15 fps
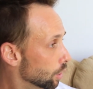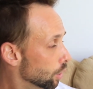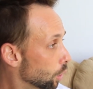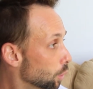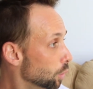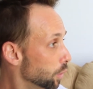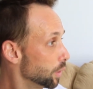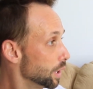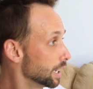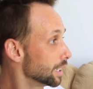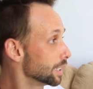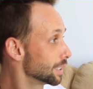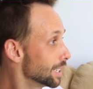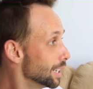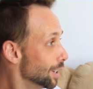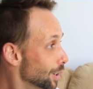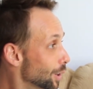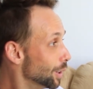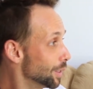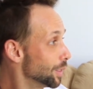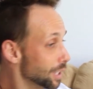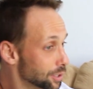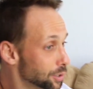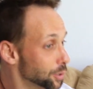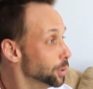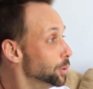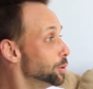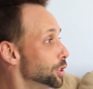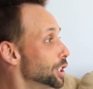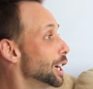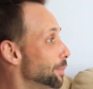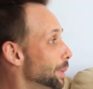All 100%. Things, this too shall